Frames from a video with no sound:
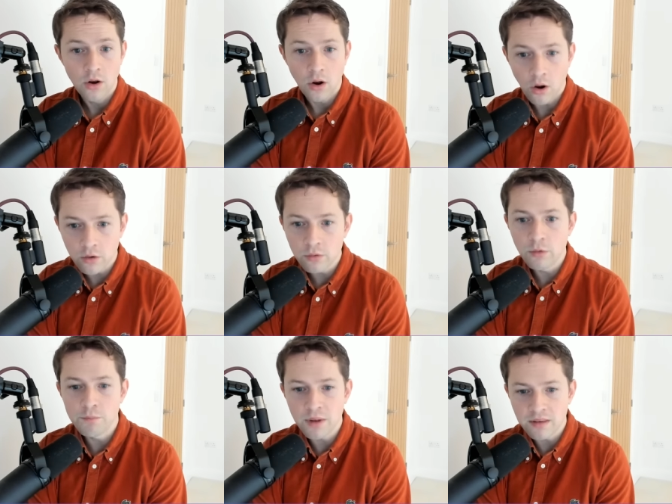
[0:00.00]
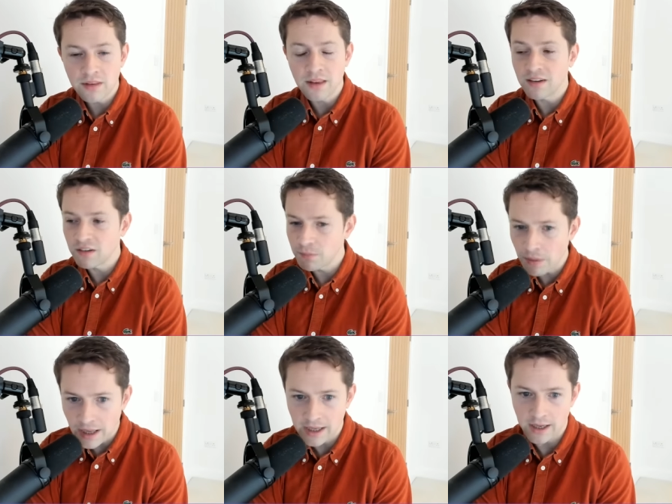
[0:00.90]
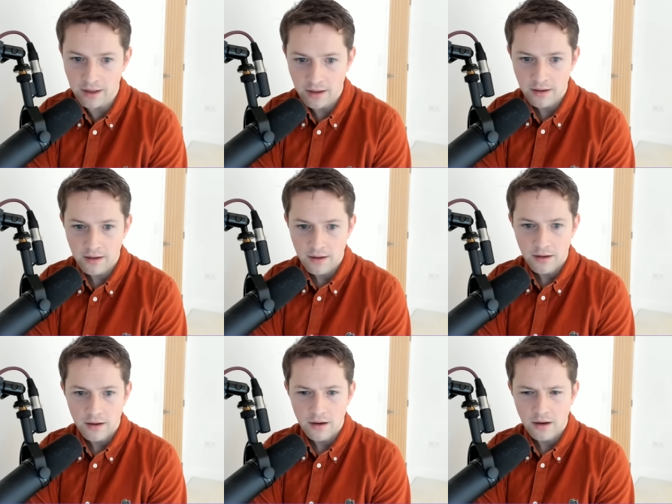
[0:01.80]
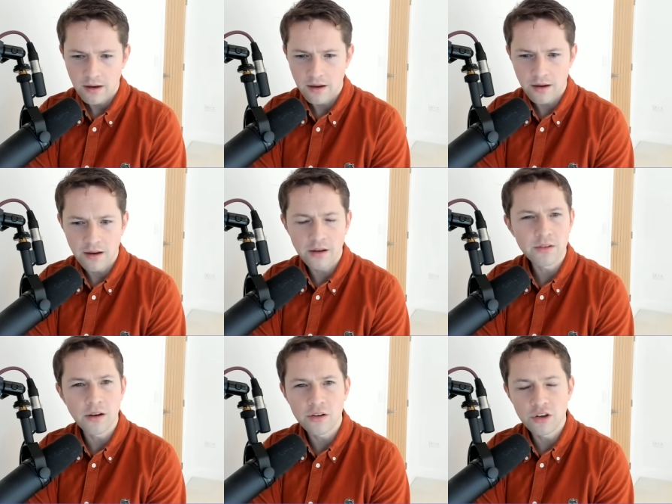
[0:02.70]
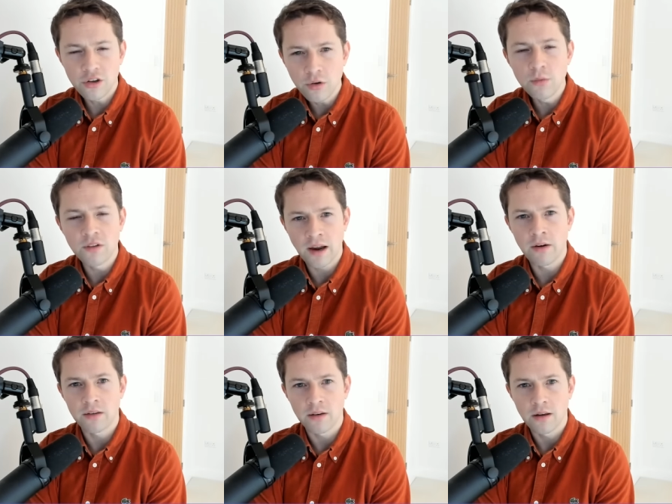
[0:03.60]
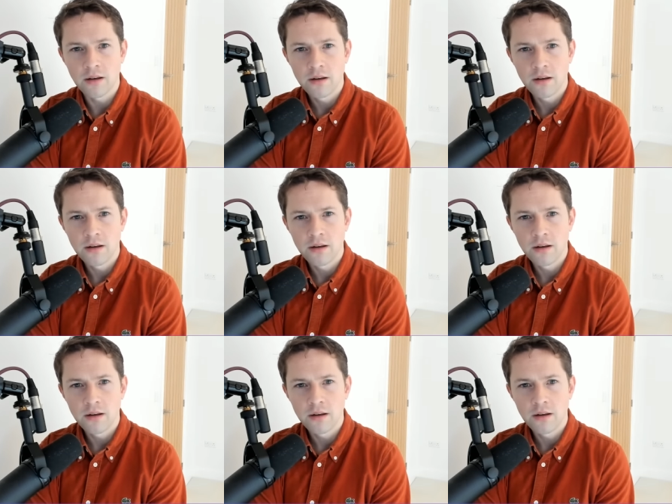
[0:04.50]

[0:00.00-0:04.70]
Arsenal have been displaying a, a huge character.